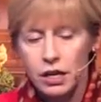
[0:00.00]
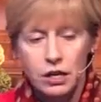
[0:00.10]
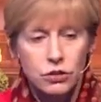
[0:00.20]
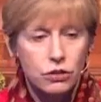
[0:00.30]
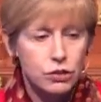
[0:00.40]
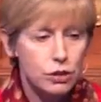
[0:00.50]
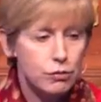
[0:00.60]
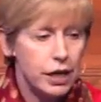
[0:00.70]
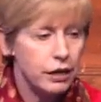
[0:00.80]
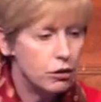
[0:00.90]
So she
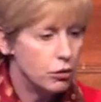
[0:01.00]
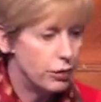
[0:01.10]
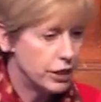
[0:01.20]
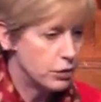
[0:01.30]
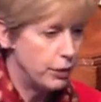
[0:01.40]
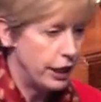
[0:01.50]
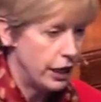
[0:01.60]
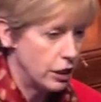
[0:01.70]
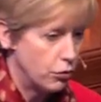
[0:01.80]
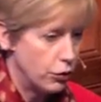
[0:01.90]
made her best
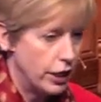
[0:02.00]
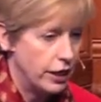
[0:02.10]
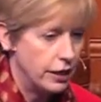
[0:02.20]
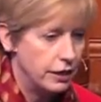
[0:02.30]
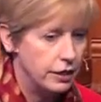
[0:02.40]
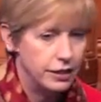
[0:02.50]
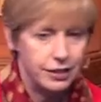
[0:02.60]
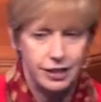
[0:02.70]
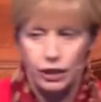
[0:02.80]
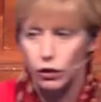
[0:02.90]
banana bread
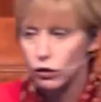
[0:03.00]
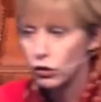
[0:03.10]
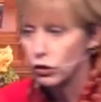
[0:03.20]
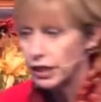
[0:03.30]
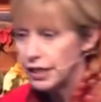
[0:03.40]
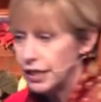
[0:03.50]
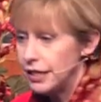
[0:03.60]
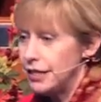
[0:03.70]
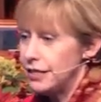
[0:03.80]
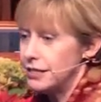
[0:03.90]
and her
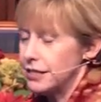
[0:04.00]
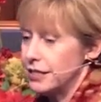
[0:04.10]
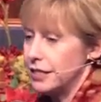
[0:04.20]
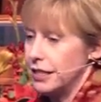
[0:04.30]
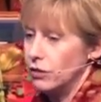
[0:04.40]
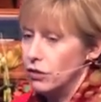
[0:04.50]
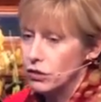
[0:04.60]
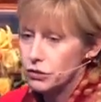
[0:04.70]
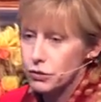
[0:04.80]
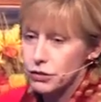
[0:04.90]
cookies and
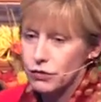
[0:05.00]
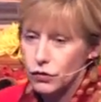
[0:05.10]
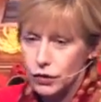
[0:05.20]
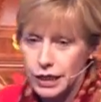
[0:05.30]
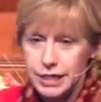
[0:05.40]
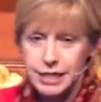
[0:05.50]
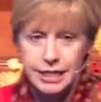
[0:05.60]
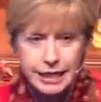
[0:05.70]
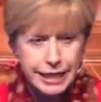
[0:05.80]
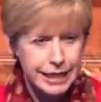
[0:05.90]
all sorts of goodies
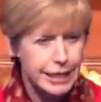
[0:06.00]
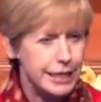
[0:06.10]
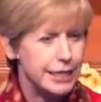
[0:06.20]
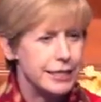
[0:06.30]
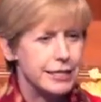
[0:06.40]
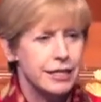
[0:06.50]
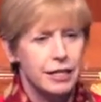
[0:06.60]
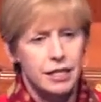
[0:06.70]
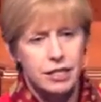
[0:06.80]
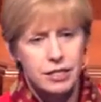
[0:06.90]
to eat and
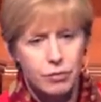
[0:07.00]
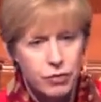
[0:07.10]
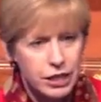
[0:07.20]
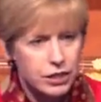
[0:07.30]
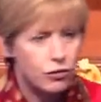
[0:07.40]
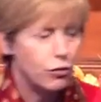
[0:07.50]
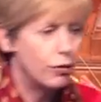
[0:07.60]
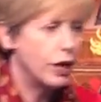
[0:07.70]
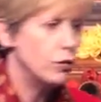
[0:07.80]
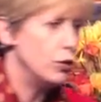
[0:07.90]
some things from
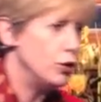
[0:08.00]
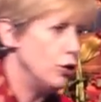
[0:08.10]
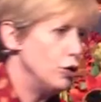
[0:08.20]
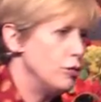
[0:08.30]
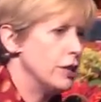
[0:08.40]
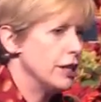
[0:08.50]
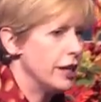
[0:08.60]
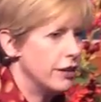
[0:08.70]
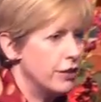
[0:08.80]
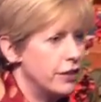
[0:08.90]
my room
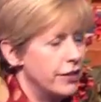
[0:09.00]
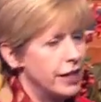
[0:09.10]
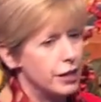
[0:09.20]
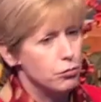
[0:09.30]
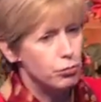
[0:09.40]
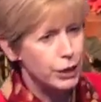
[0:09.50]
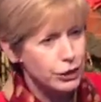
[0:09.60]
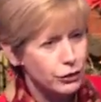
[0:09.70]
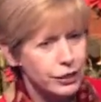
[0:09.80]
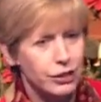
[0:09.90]
and everything, and
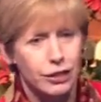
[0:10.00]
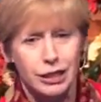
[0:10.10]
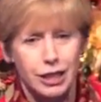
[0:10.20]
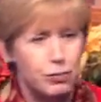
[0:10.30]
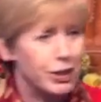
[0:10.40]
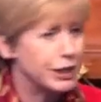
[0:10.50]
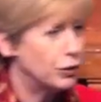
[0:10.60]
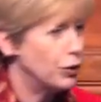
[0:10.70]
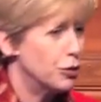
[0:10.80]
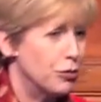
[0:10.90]
bundled it all up. And I
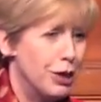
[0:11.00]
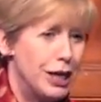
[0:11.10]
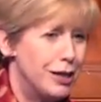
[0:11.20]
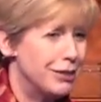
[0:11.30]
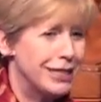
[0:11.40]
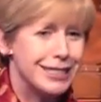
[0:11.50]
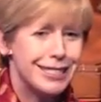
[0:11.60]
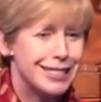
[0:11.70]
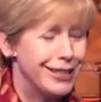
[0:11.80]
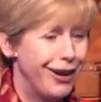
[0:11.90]
told her, "Mom, it's
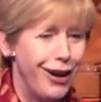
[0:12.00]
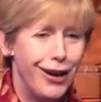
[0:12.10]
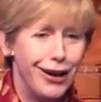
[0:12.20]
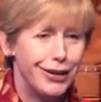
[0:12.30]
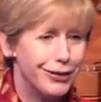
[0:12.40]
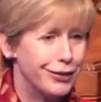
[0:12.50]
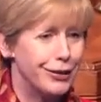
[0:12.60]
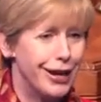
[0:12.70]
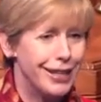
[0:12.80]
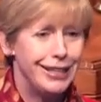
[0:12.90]
just not a
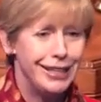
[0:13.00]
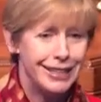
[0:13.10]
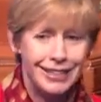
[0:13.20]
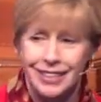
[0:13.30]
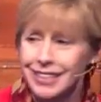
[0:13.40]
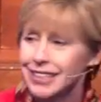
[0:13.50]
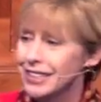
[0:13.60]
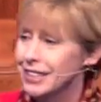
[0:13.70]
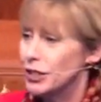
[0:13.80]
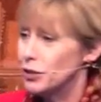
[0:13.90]
good idea
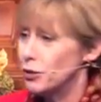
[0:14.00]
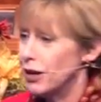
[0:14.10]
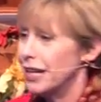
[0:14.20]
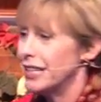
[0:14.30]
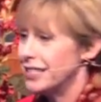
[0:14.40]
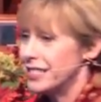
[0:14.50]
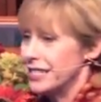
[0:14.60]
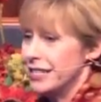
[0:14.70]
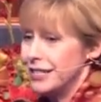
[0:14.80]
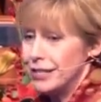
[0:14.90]
to try to
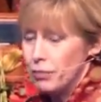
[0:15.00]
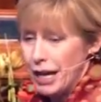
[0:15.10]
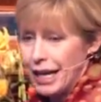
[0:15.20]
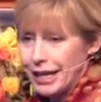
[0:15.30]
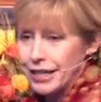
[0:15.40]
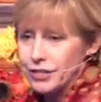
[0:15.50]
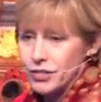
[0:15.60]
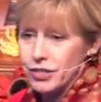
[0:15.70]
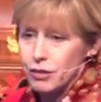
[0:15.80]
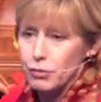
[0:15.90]
send a
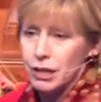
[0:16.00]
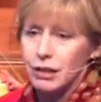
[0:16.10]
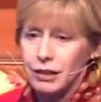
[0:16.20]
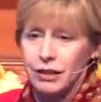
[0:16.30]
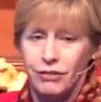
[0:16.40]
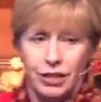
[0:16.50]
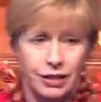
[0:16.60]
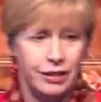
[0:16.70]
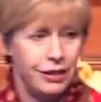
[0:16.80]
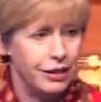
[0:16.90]
package to the middle of
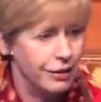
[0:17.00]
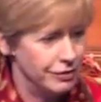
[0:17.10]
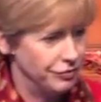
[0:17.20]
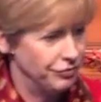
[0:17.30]
India."